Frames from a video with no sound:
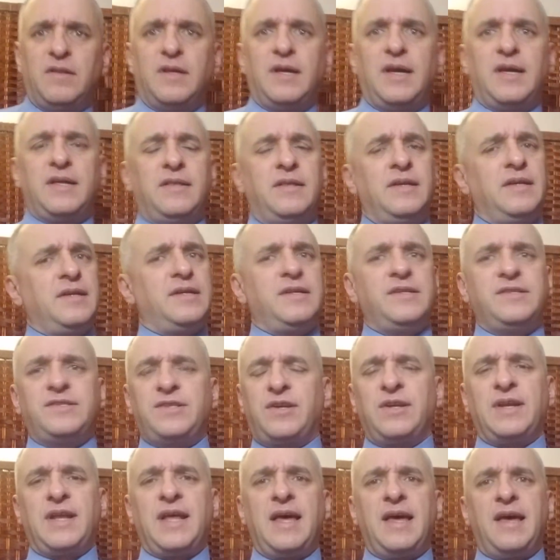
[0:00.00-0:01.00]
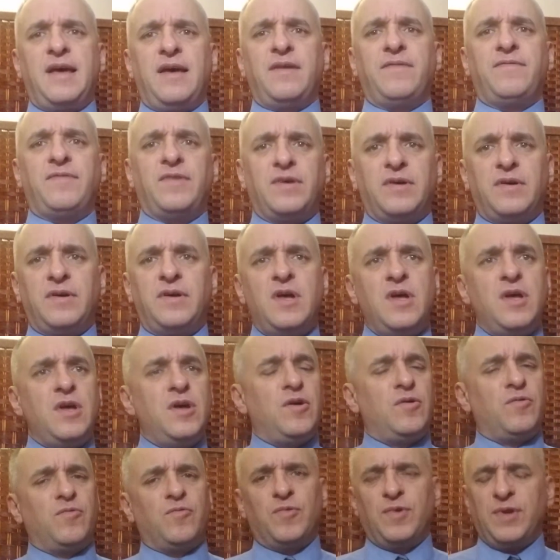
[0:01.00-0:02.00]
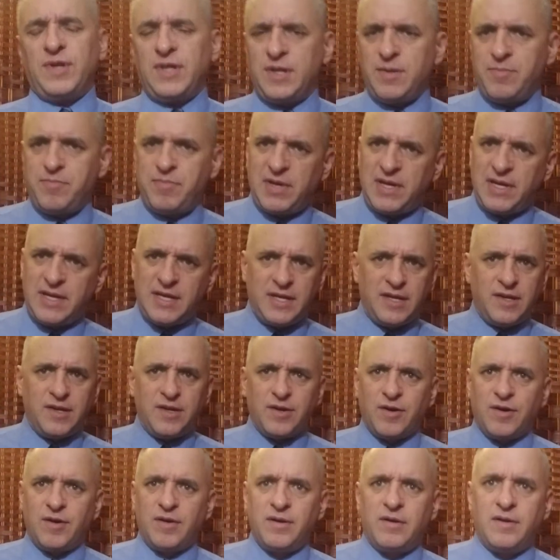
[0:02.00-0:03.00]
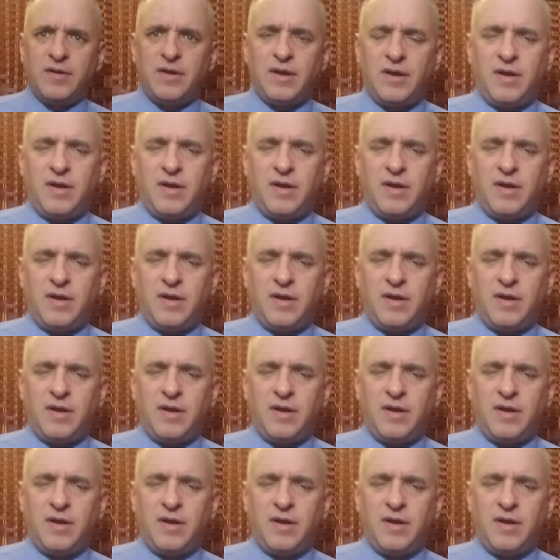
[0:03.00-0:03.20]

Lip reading: I think he's going to have a really big year.